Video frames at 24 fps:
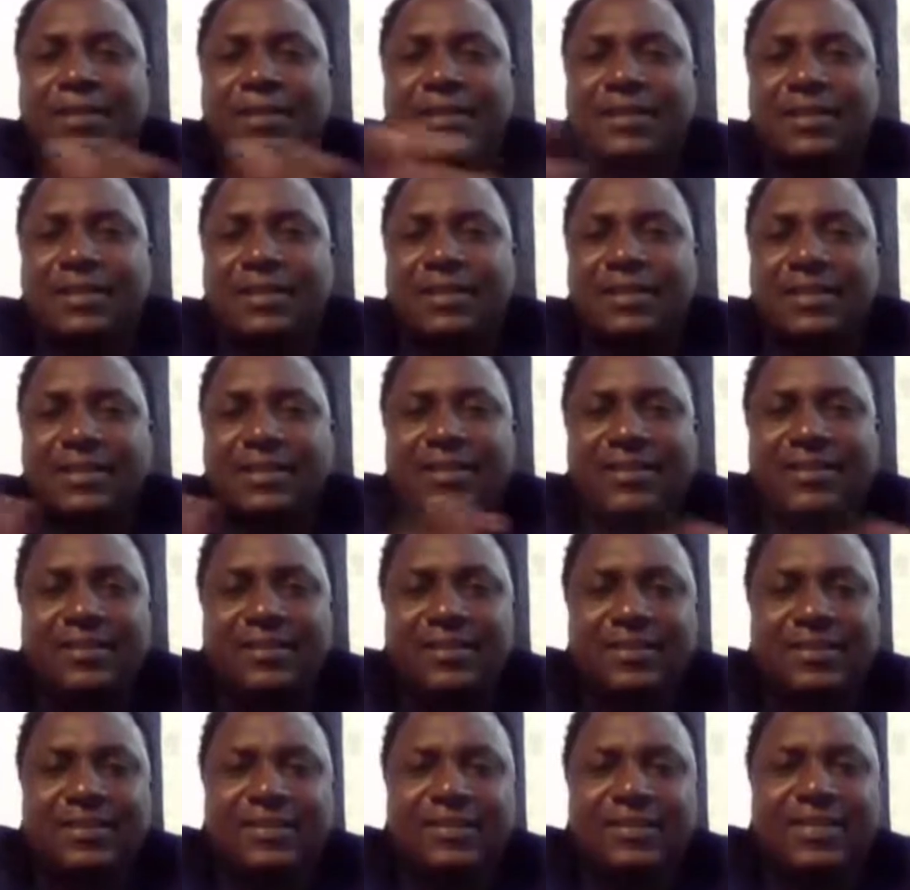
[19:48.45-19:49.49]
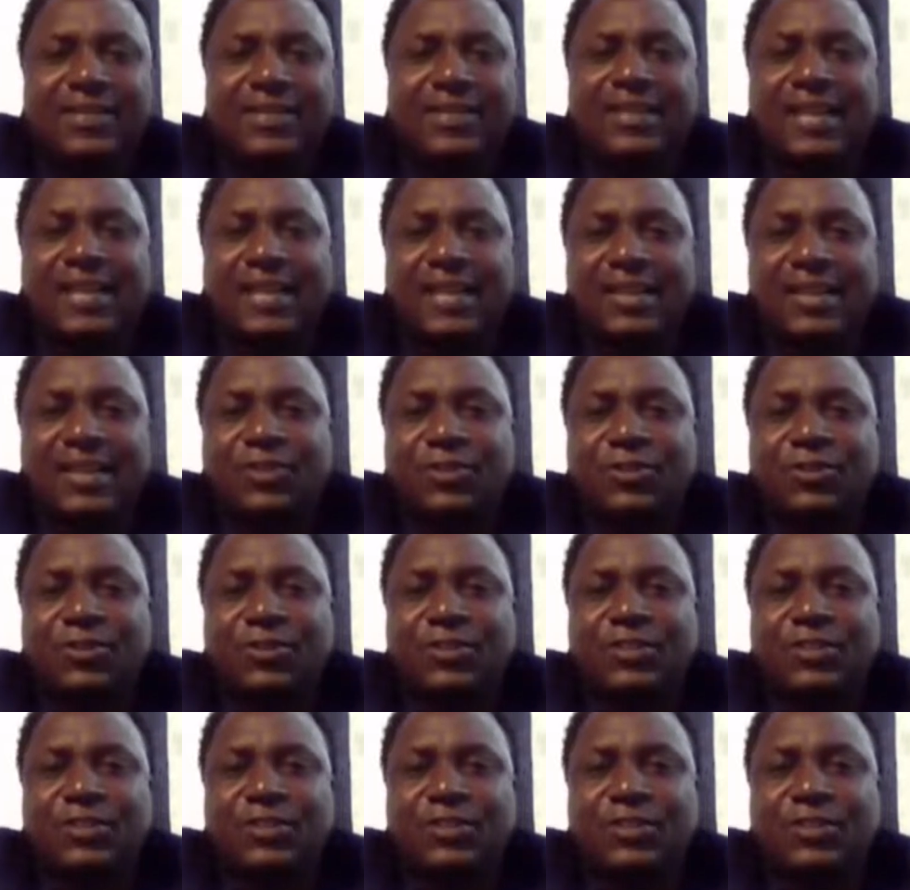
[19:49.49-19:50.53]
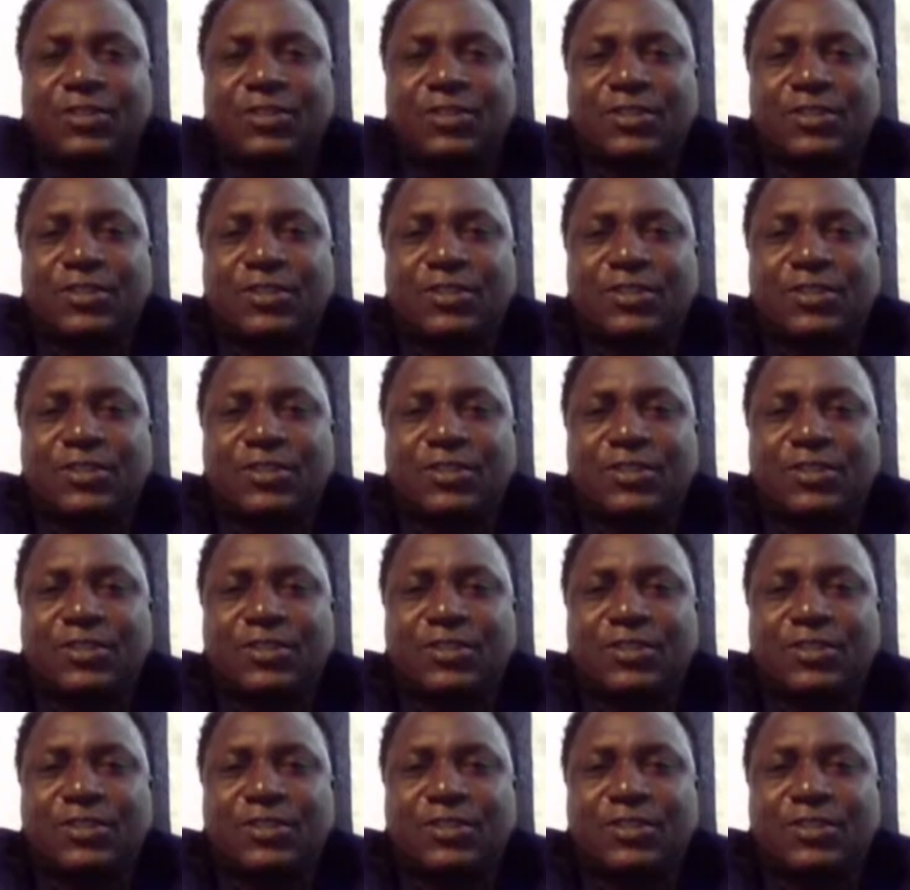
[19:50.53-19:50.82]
I mean, the the recent election just